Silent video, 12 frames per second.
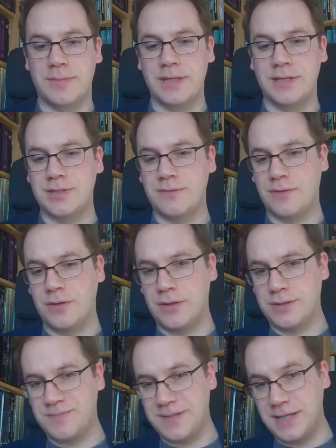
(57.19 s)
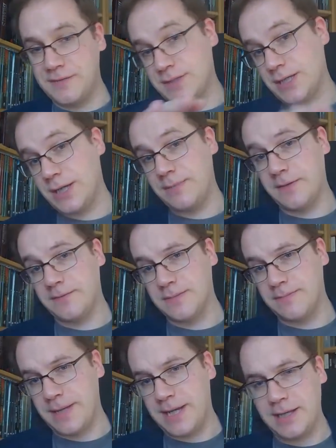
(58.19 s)
means you've got plenty of time left
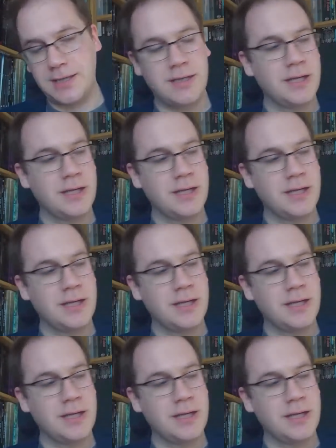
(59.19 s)
to back.